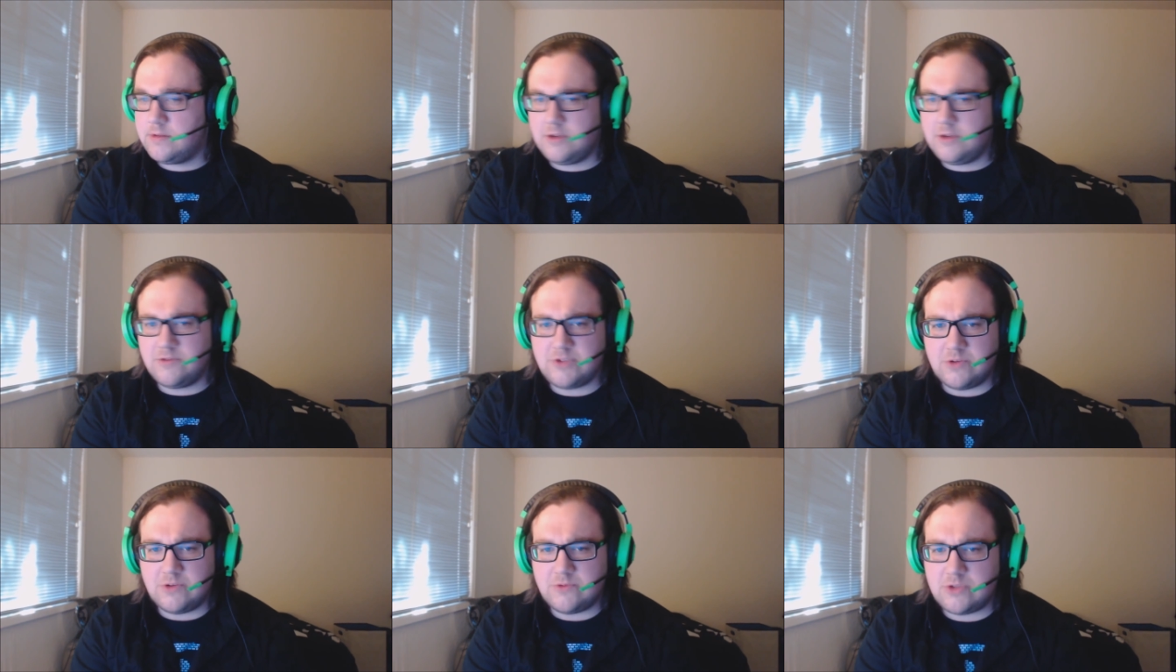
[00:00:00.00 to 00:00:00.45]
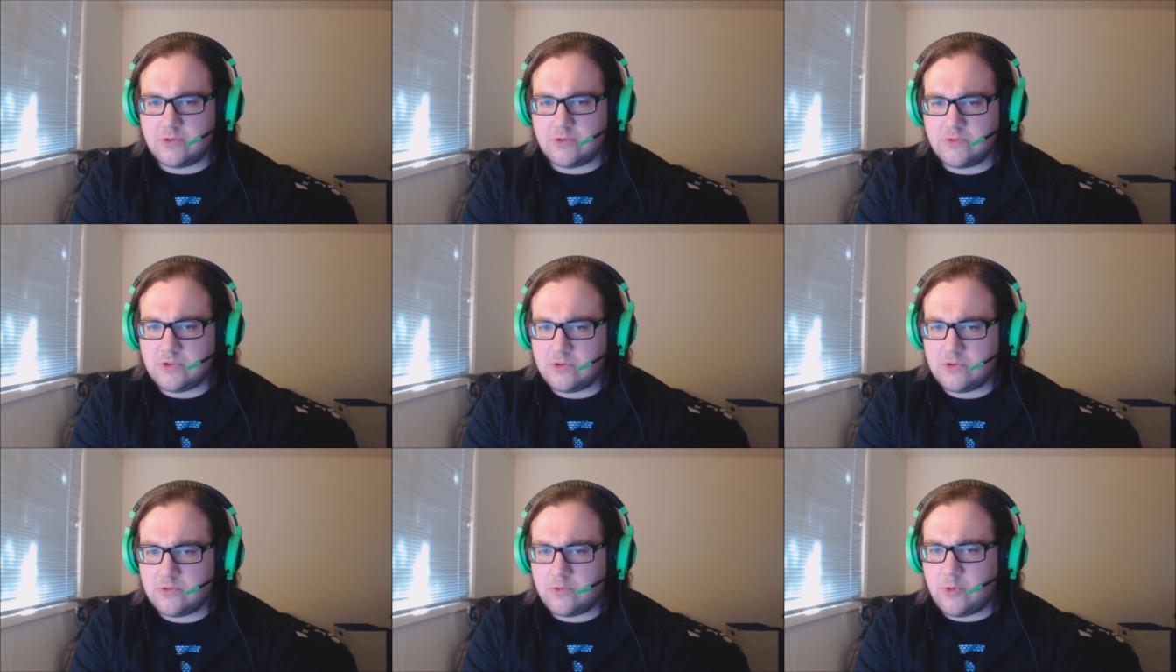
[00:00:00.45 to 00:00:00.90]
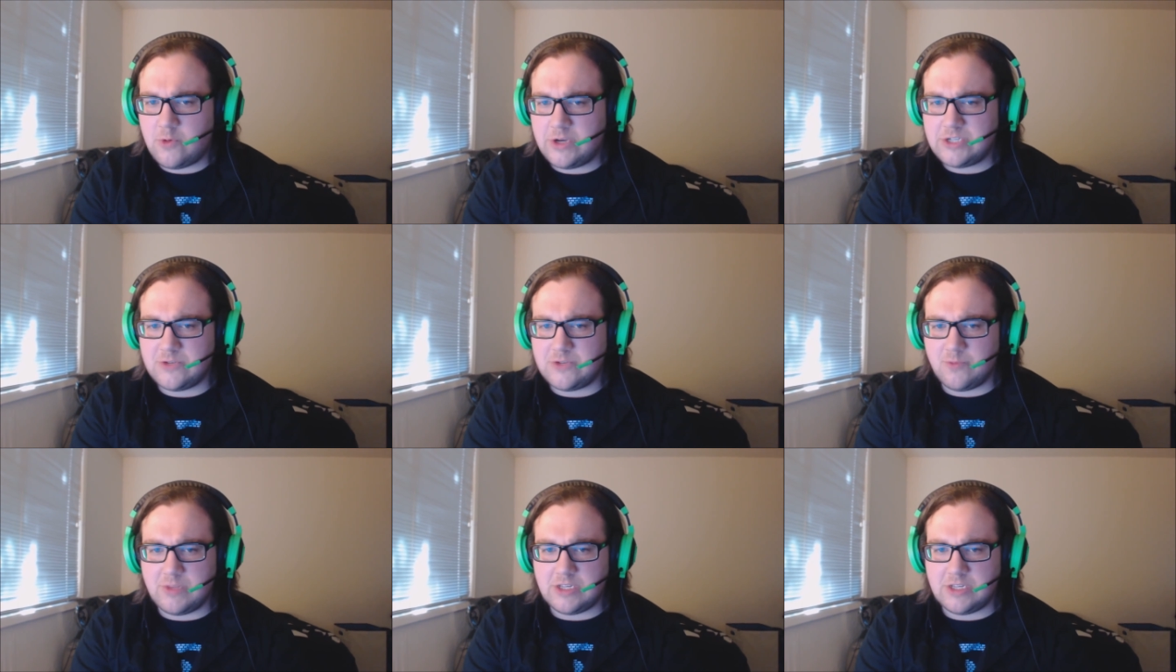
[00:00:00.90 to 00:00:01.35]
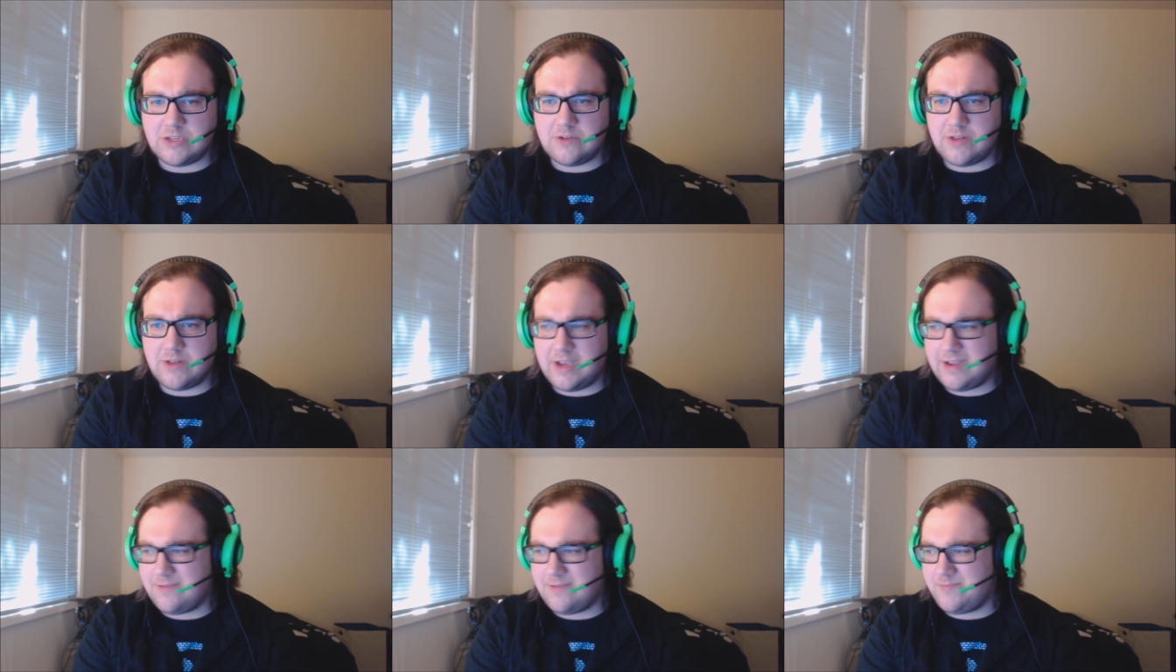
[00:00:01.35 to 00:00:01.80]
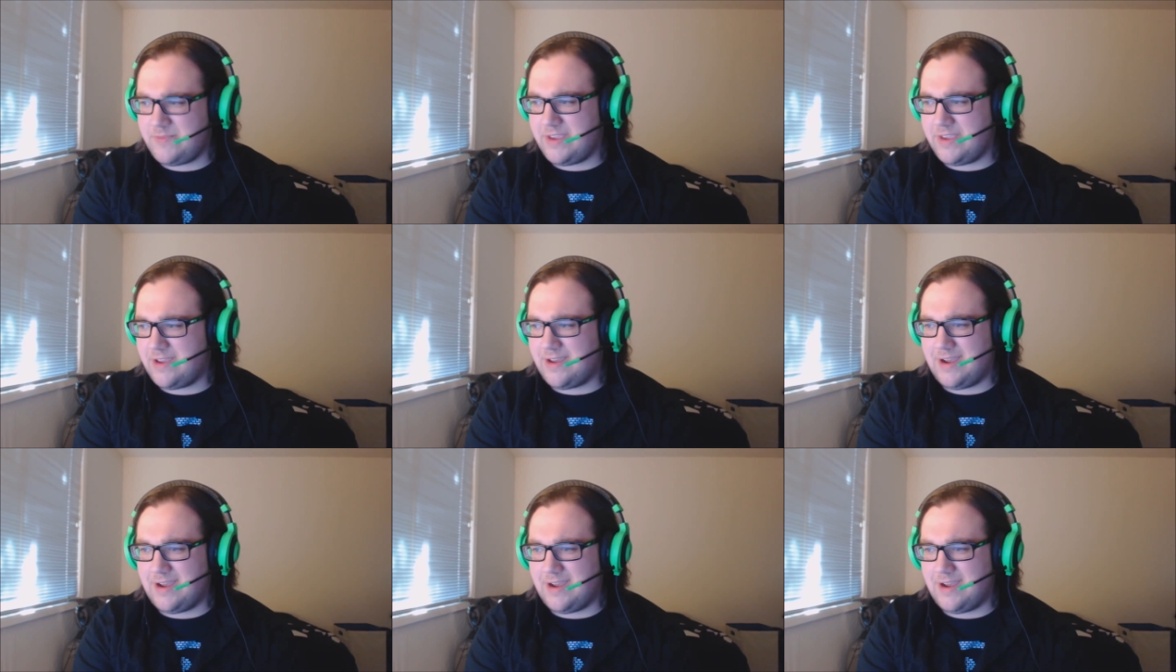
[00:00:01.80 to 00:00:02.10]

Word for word: No, don't, don't, don't question me, dude. I,